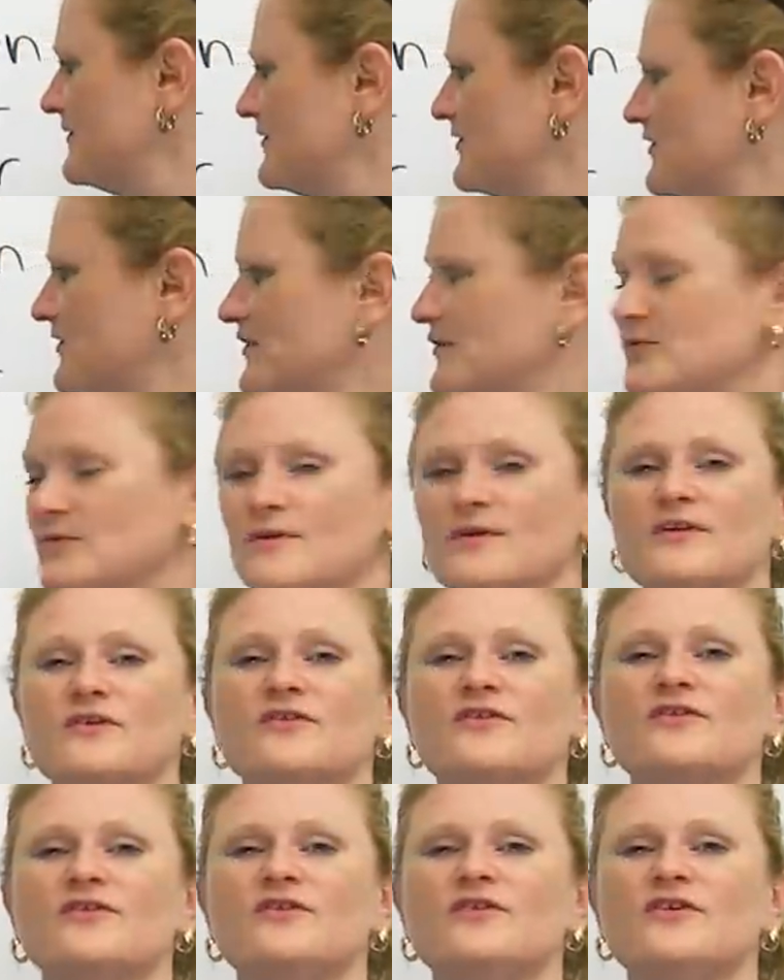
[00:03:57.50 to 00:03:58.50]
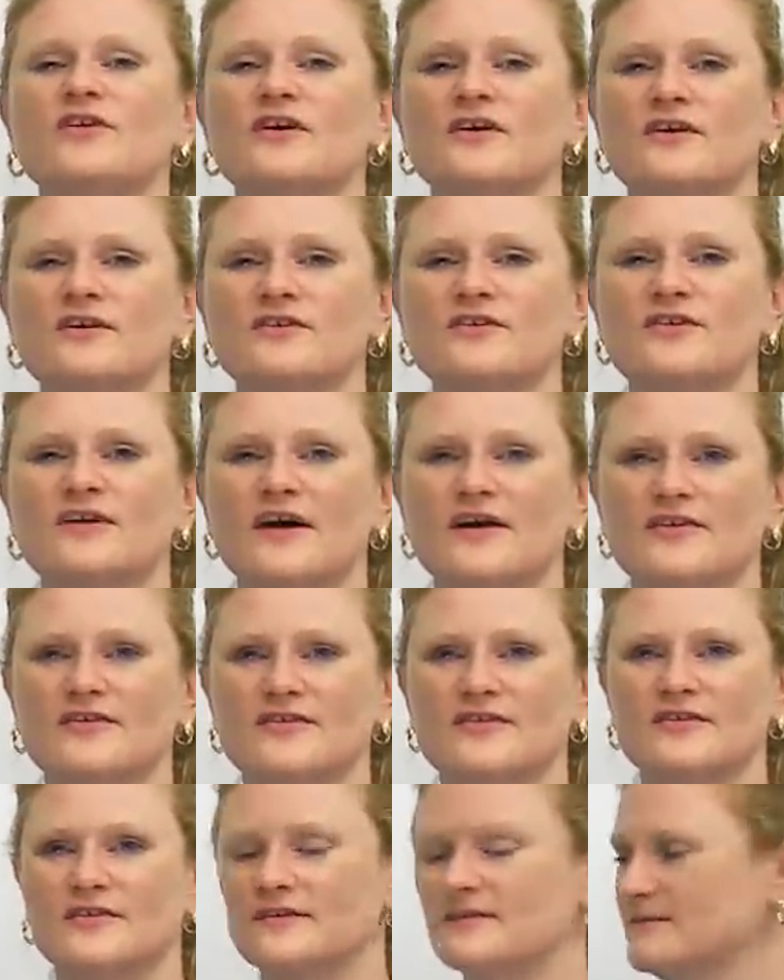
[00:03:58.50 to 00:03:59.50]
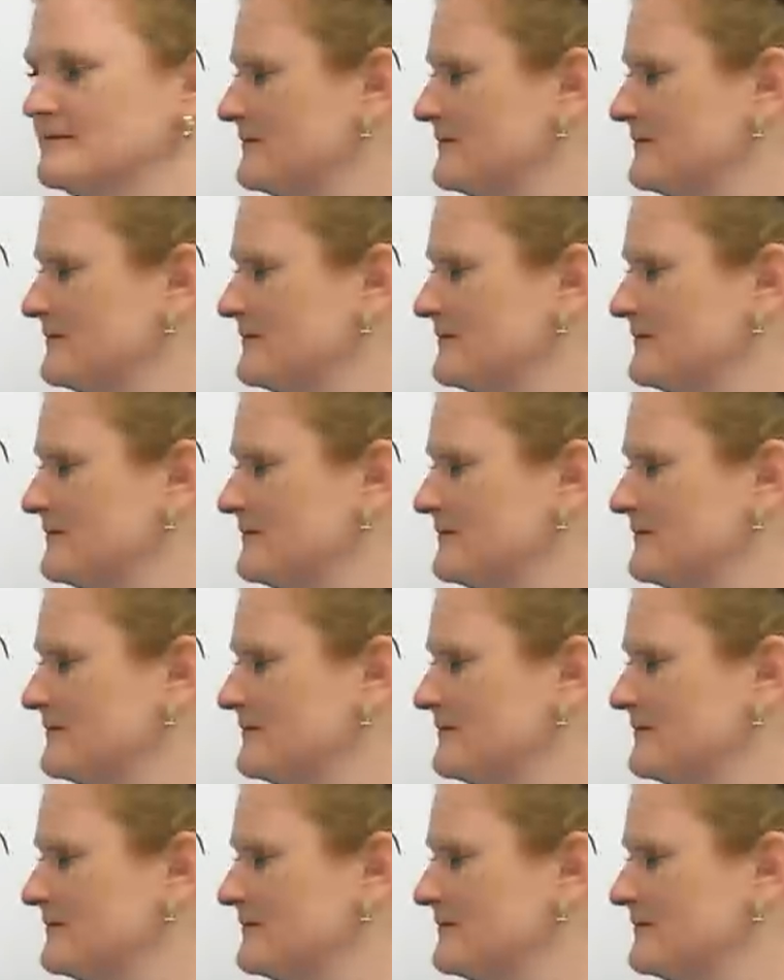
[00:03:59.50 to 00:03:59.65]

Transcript: So this word is J- Jess.